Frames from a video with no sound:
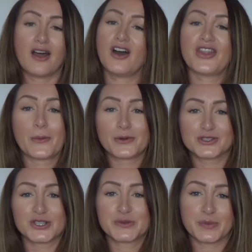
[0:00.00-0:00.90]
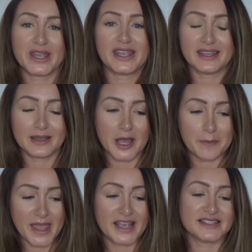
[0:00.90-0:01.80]
Oh, that would just be
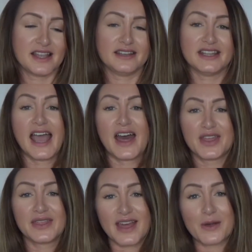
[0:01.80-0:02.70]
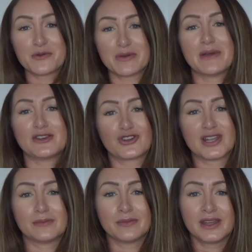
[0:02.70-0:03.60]
amazing. Yeah, I think that would be my
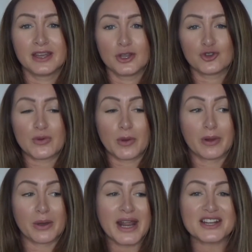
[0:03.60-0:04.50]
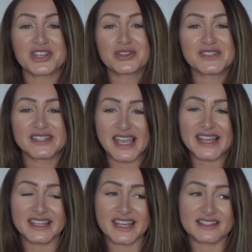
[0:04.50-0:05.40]
dream one. But I would actually love to
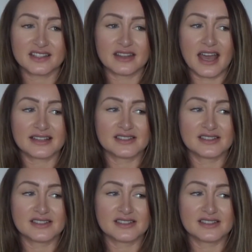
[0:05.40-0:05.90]
take the kids on that.